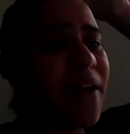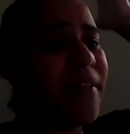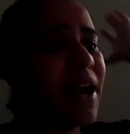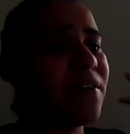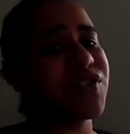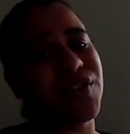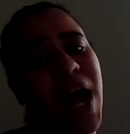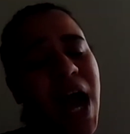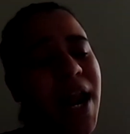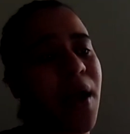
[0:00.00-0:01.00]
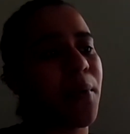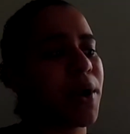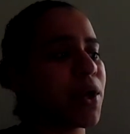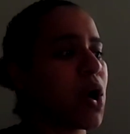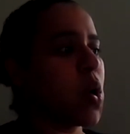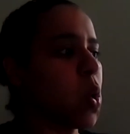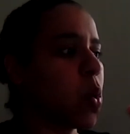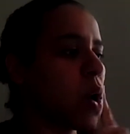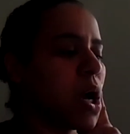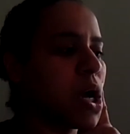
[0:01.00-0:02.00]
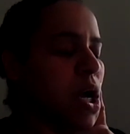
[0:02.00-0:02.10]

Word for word: and then after that I want to go